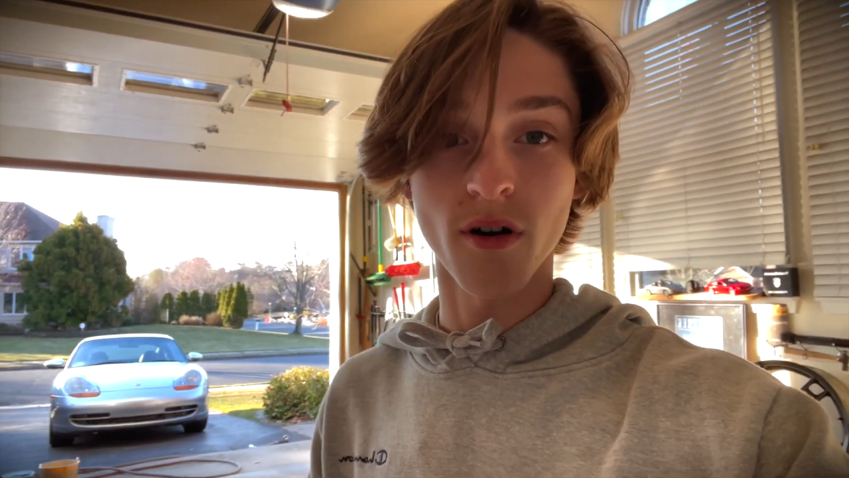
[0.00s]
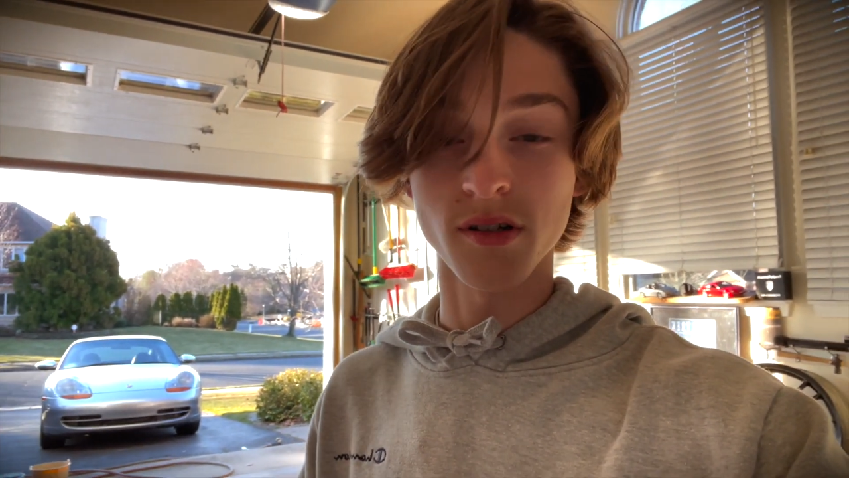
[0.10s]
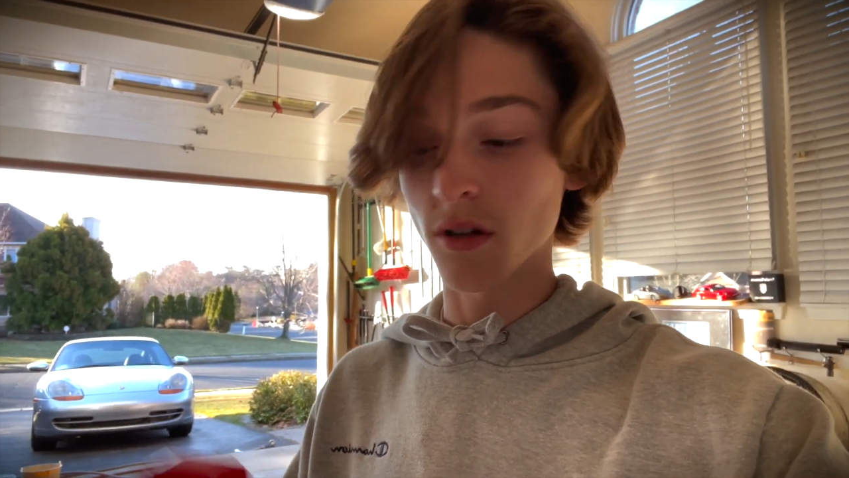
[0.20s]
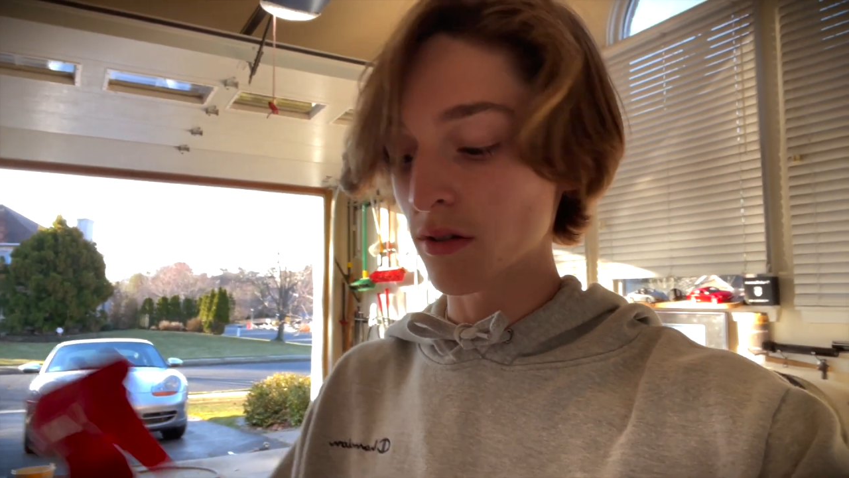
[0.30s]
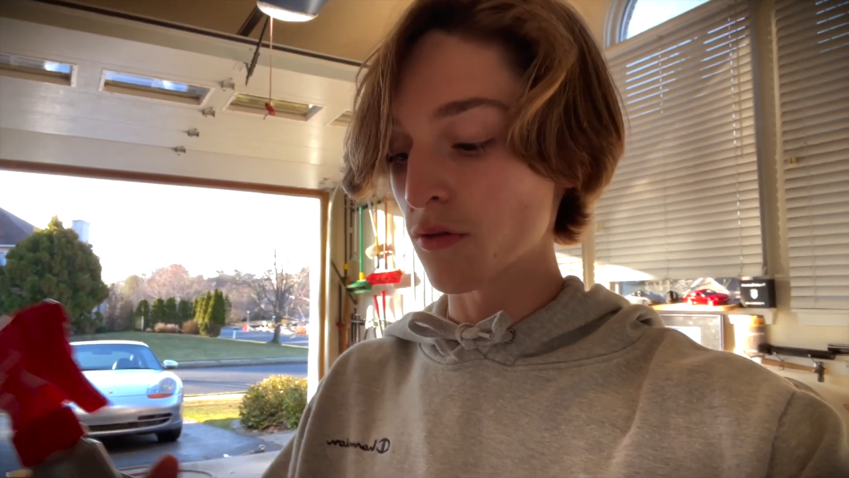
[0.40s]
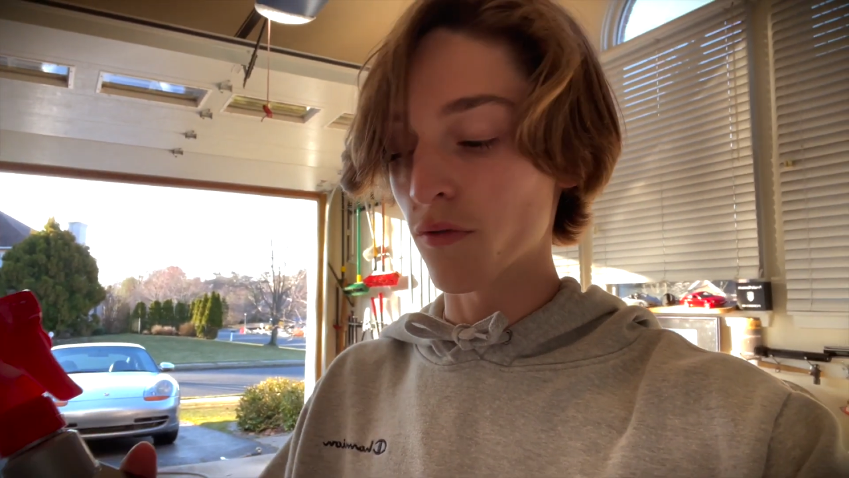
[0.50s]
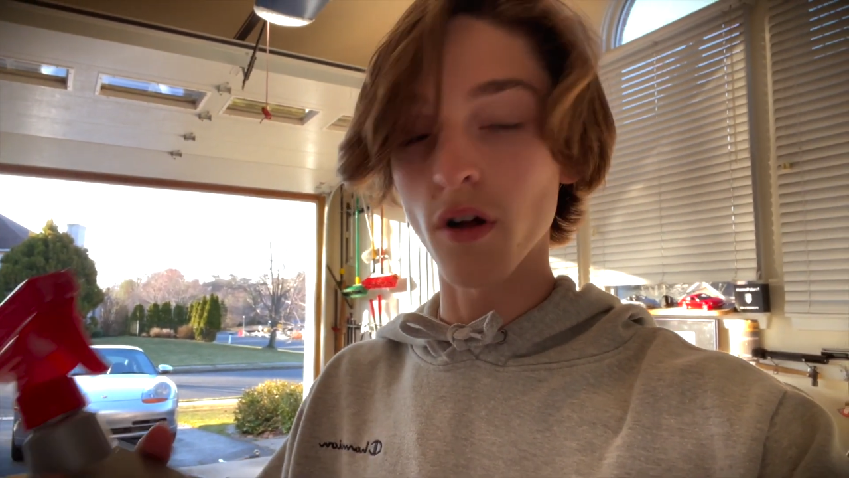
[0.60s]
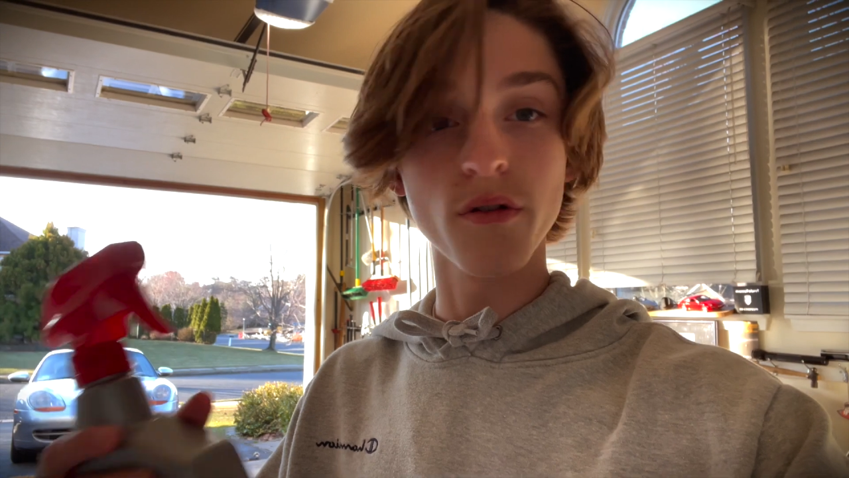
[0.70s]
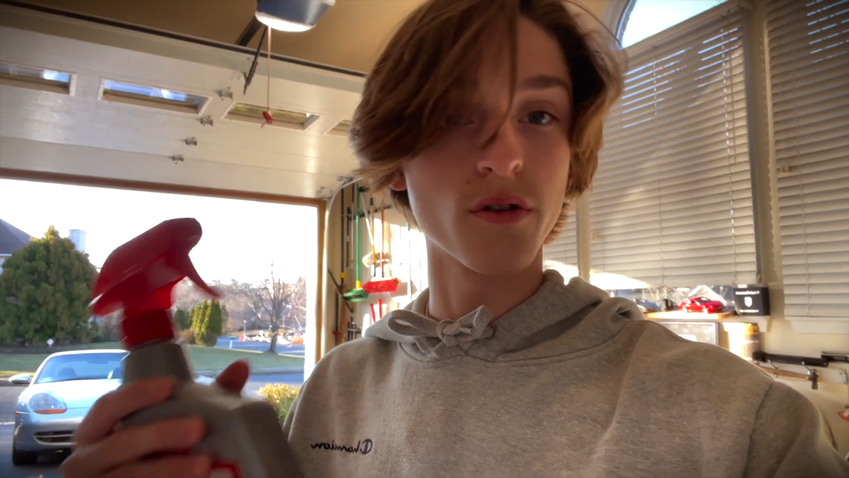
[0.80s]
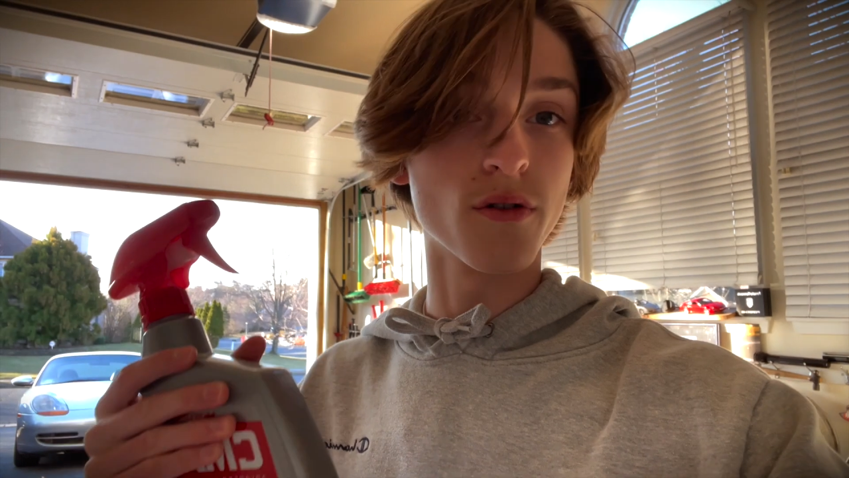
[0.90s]
As long as you
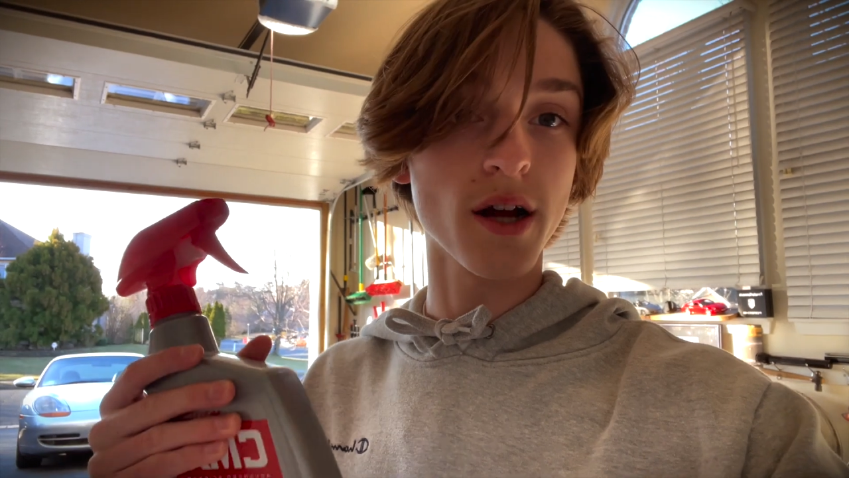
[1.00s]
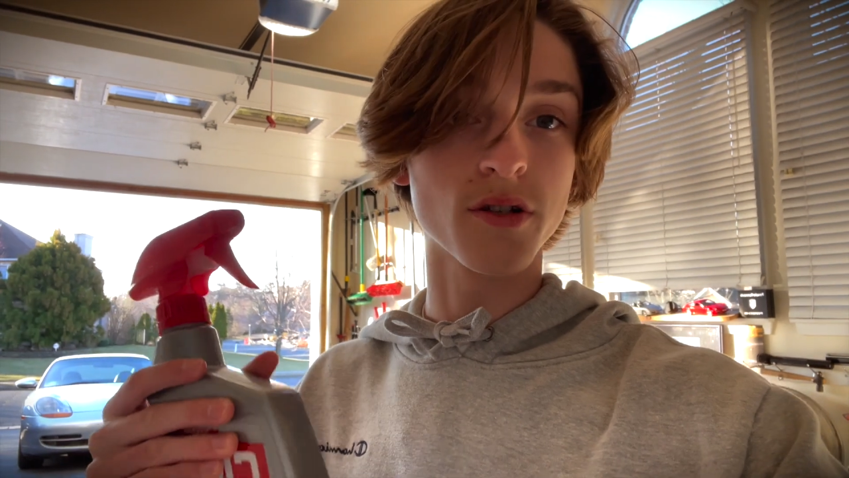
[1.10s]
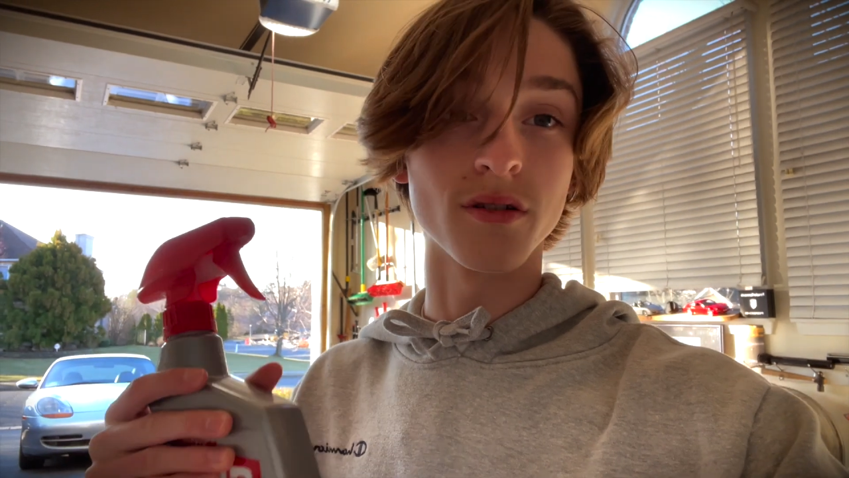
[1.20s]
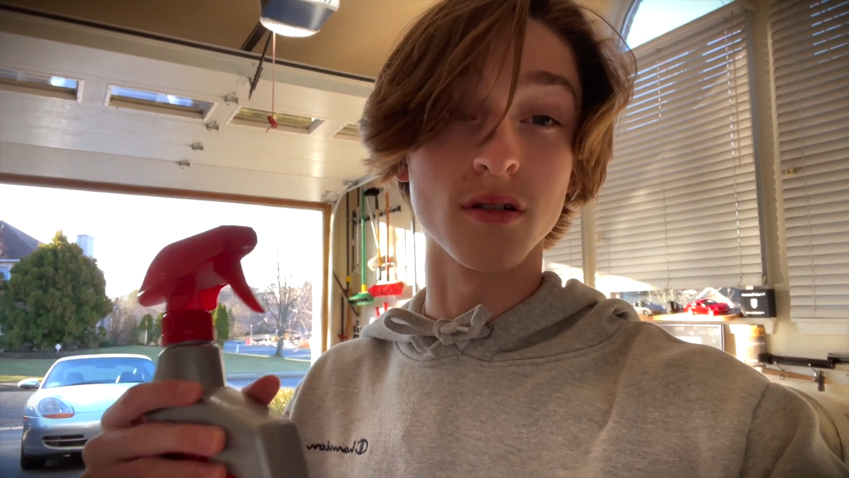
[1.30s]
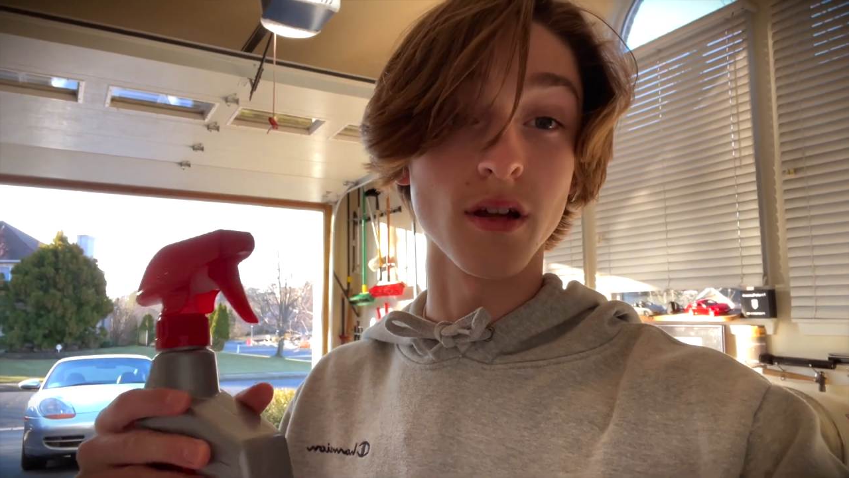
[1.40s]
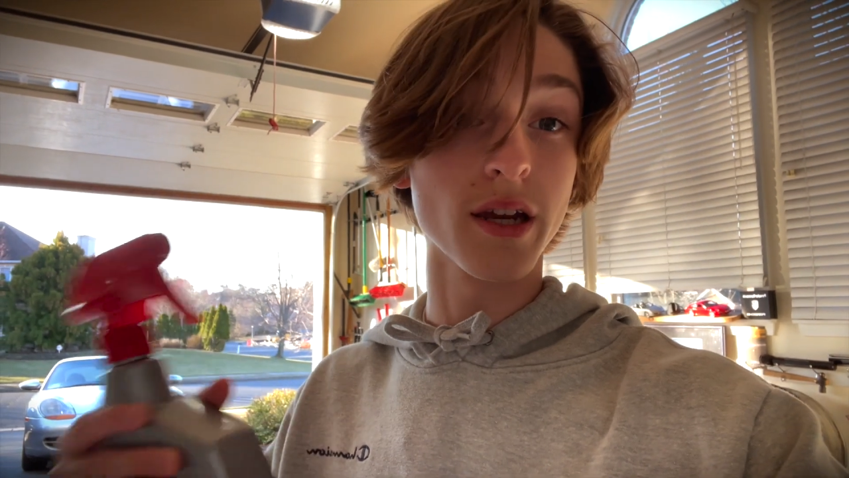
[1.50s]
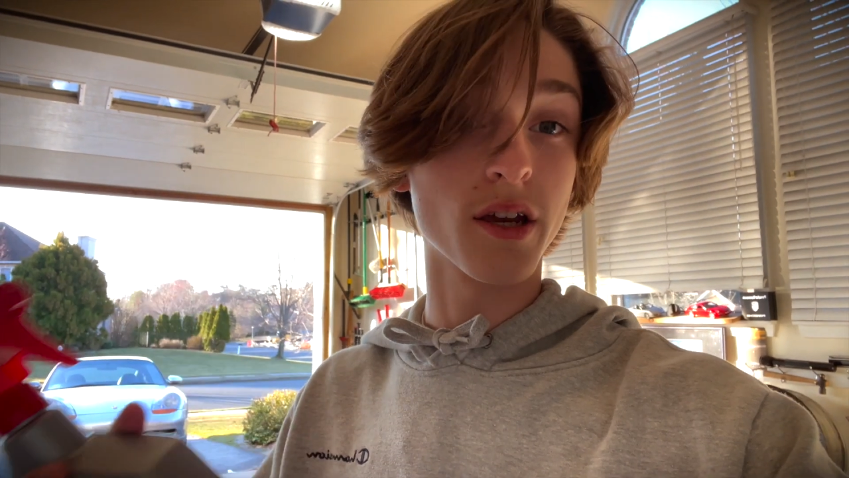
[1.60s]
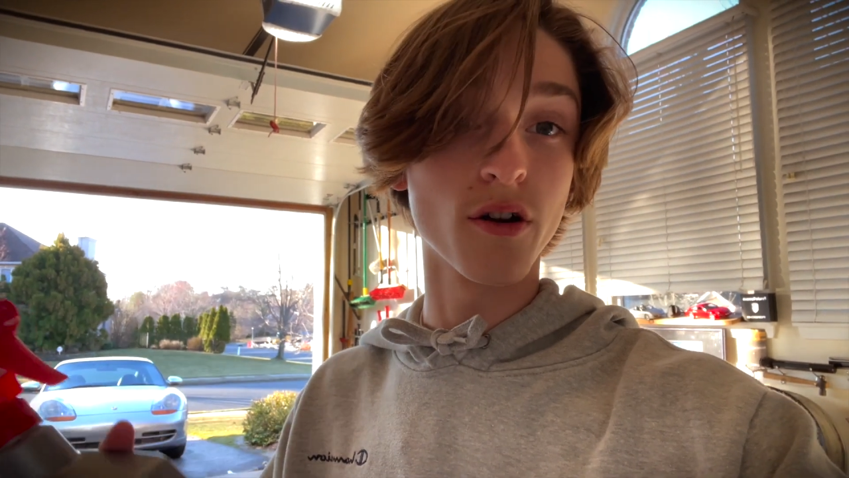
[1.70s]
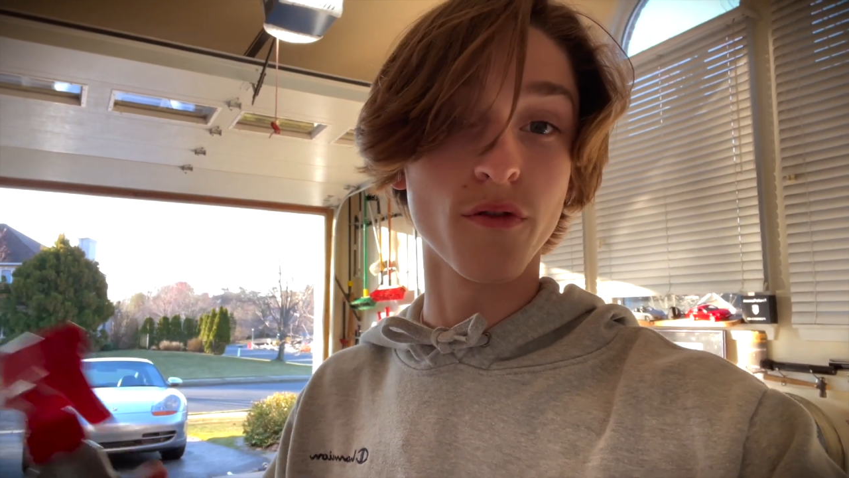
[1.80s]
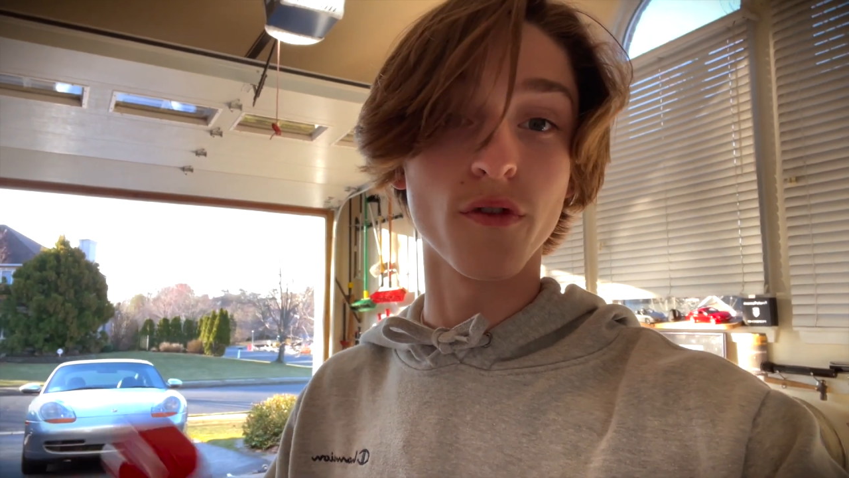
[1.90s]
follow the directions, let it
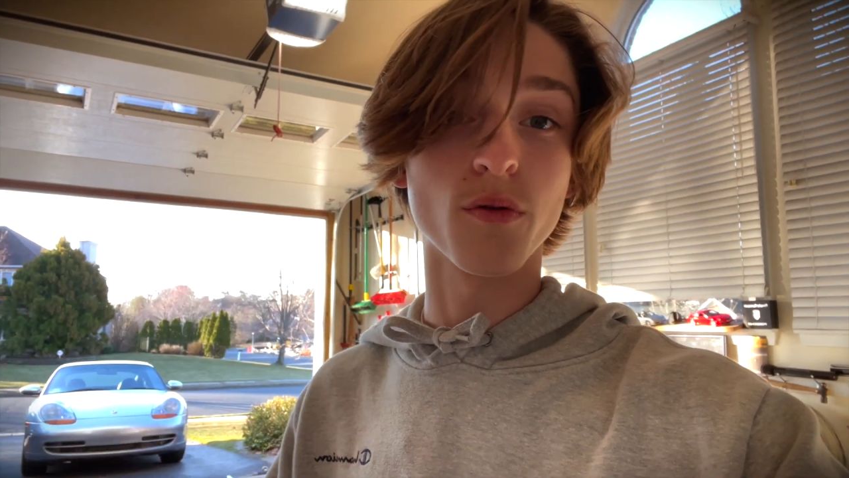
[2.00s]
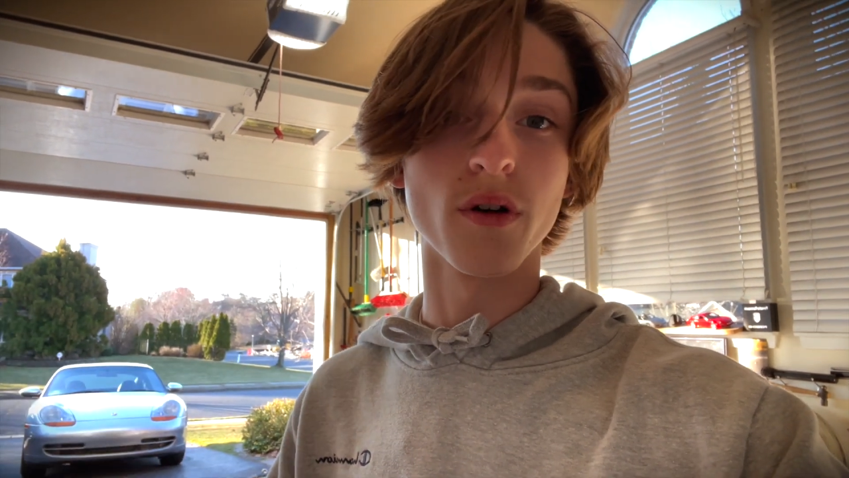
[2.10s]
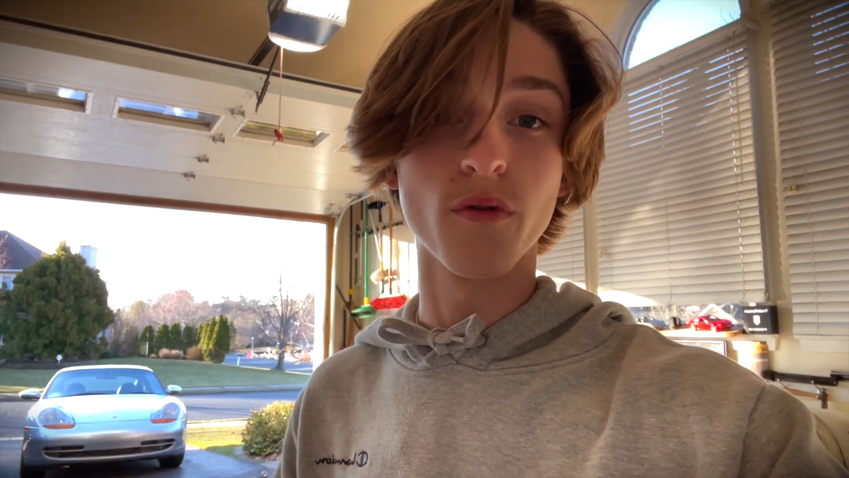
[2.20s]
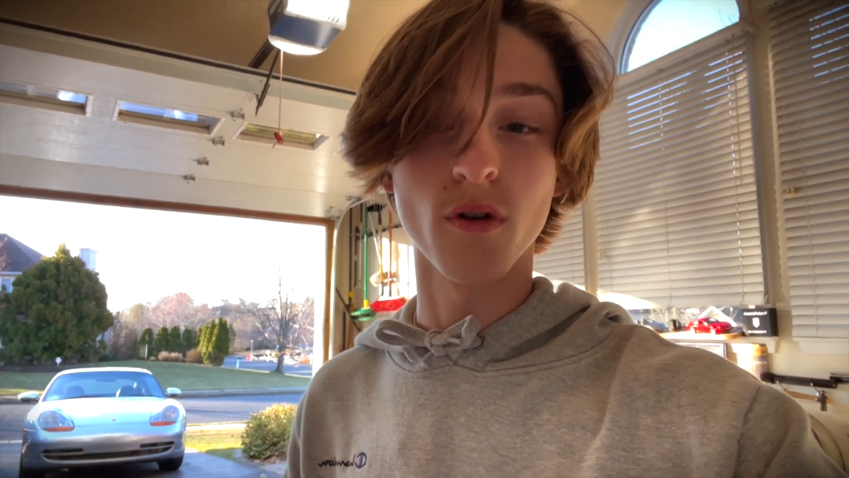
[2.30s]
cure for 24